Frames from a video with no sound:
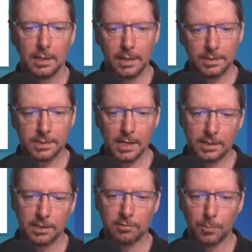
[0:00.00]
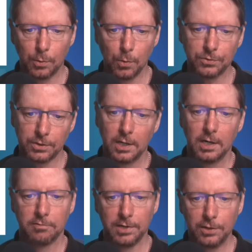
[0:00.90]
It said in a report,
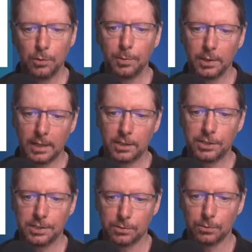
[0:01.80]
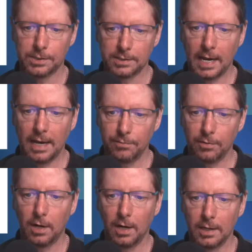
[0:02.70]
renewable energy sources have
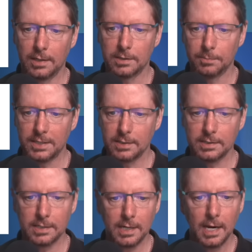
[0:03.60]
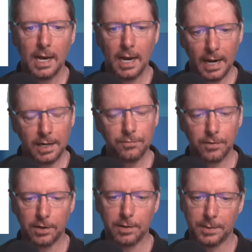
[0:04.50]
higher intermittency and
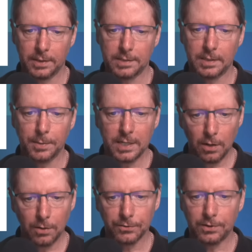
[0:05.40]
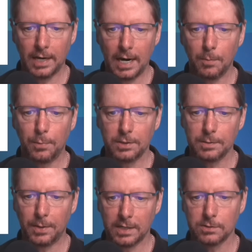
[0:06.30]
variability because their output
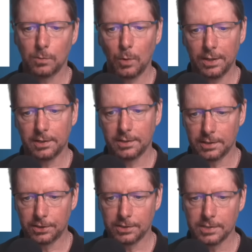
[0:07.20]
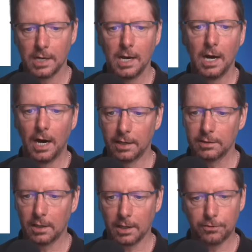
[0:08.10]
depends on weather conditions,
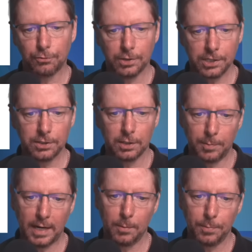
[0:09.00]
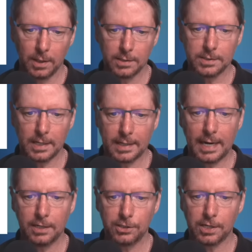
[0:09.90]
unlike traditional power plants that
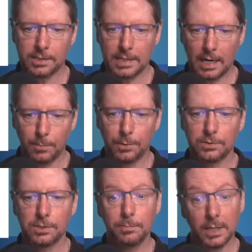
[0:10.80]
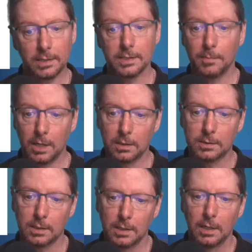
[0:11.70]
can adjust output to meet
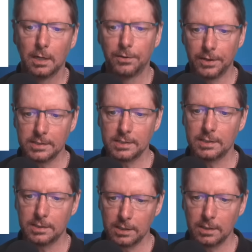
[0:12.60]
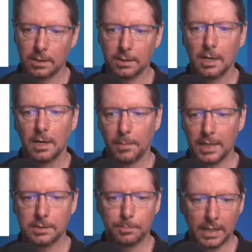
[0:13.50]
demand. This, in turn,
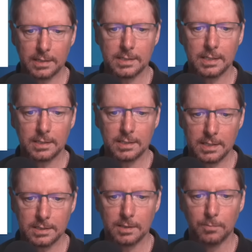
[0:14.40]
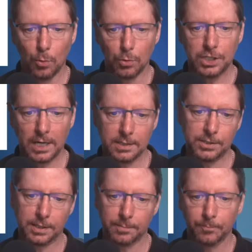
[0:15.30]
makes balancing the system more
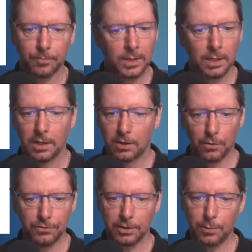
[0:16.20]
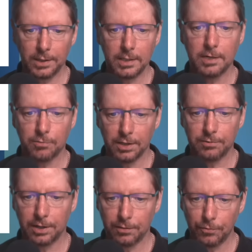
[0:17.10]
challenging. Consequently, grid
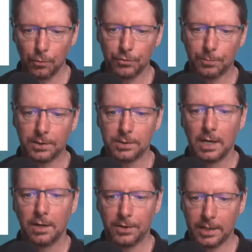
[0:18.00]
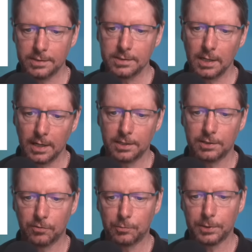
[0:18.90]
reinforcement, the
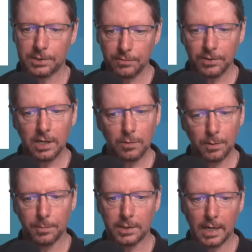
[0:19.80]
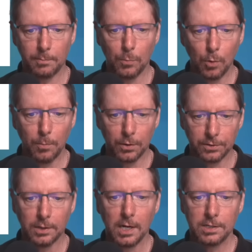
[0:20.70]
installation of specific equipment and more
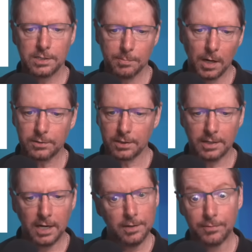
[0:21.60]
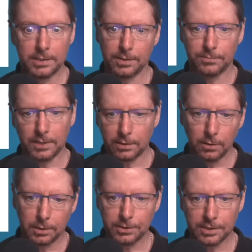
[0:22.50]
modern, smart and innovative
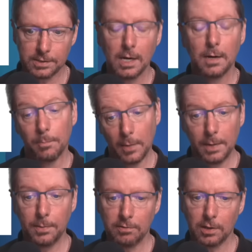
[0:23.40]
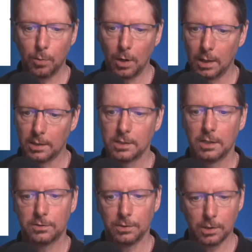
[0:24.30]
technologies may be required
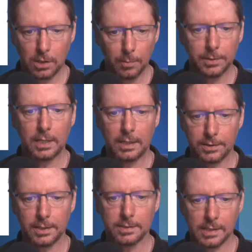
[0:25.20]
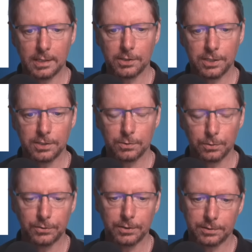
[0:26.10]
to accommodate these energy
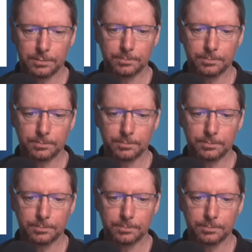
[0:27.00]
sources.